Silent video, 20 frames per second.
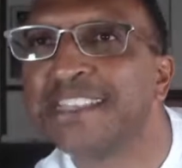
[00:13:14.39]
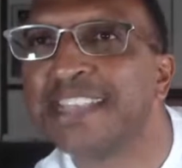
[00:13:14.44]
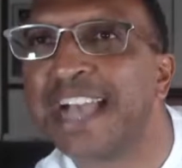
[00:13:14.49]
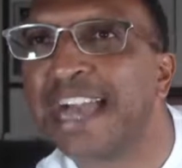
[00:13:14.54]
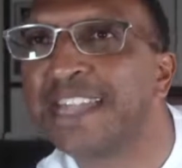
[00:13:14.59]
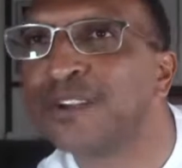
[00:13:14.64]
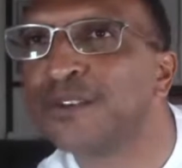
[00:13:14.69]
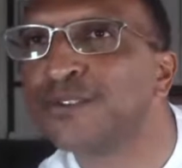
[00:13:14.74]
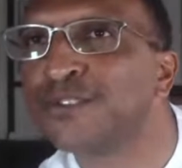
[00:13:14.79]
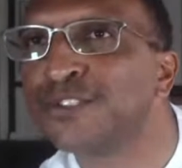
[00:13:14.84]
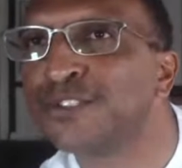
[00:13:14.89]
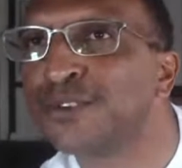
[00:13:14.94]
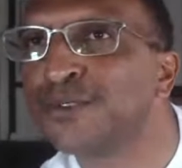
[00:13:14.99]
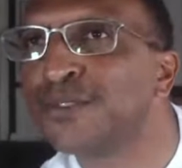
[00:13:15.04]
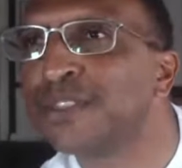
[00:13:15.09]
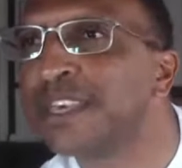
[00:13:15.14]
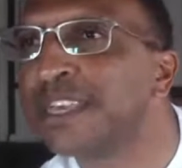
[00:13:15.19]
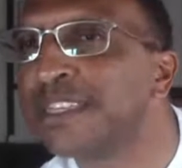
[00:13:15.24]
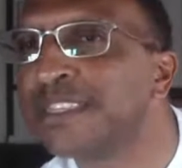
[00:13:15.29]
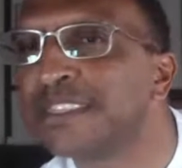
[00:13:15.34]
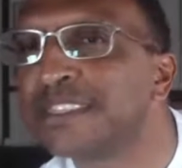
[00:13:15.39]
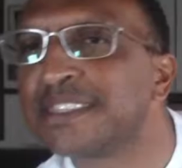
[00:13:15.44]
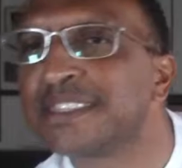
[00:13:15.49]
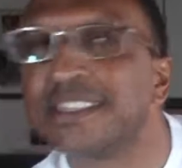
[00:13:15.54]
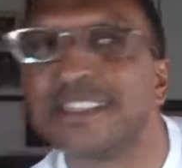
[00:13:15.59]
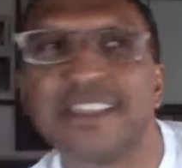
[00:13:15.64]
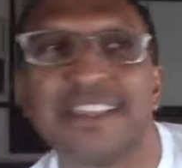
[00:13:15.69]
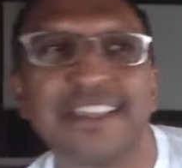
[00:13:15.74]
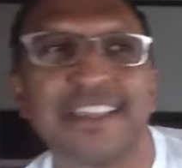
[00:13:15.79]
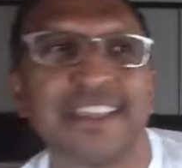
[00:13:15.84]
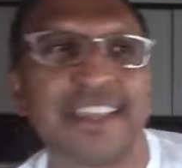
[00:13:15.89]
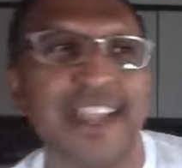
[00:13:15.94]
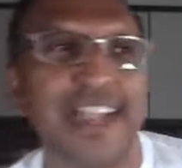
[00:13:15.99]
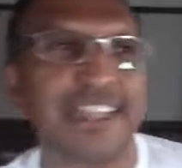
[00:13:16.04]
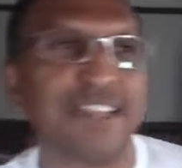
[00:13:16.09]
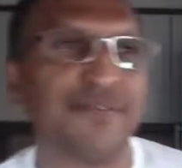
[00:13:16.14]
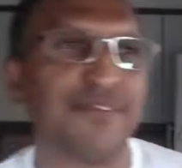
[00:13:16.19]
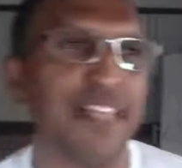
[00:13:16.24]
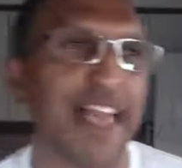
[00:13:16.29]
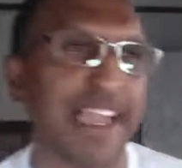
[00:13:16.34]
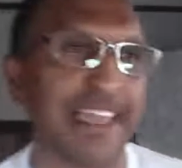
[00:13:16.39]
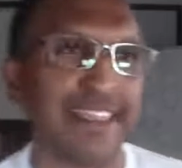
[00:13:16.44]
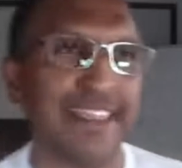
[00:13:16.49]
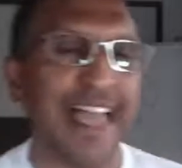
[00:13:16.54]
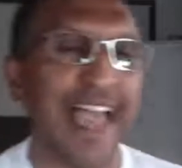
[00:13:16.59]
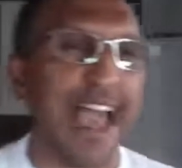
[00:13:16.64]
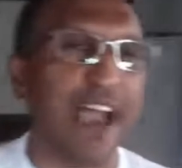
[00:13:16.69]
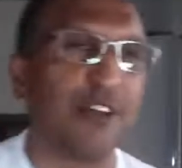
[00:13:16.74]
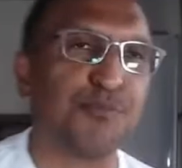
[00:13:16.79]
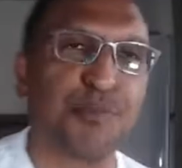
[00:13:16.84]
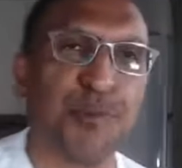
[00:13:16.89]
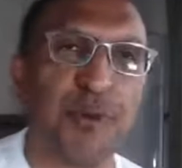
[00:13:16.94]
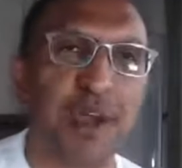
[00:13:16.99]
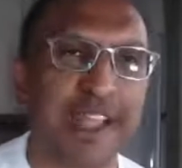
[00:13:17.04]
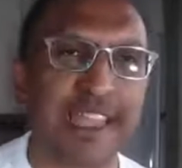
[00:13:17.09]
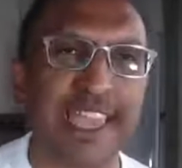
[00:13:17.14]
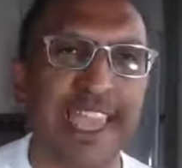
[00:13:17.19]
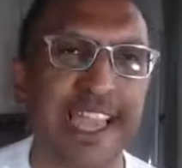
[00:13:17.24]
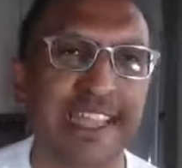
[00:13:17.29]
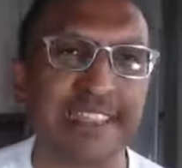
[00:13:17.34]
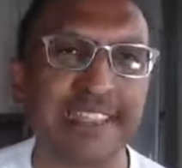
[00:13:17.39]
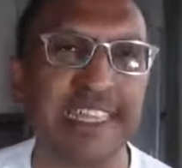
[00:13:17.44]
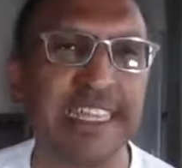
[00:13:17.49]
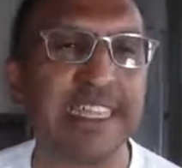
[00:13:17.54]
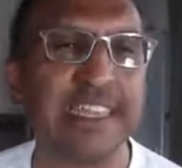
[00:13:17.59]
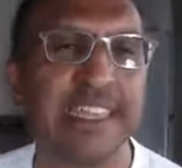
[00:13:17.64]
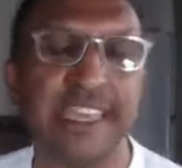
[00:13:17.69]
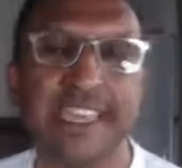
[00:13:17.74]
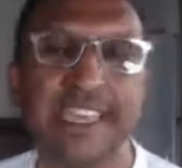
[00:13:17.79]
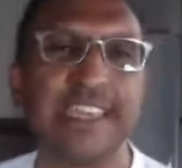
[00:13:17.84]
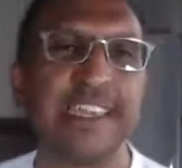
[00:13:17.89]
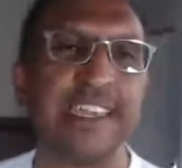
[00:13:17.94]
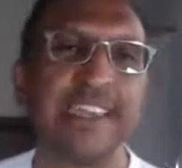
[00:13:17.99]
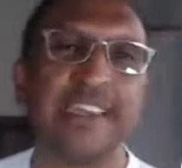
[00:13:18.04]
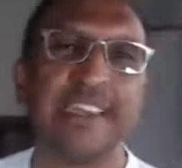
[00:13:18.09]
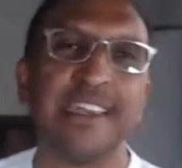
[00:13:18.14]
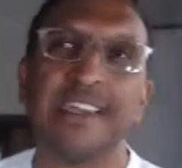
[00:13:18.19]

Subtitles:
I don't do this kind of like loud broadcasty thing.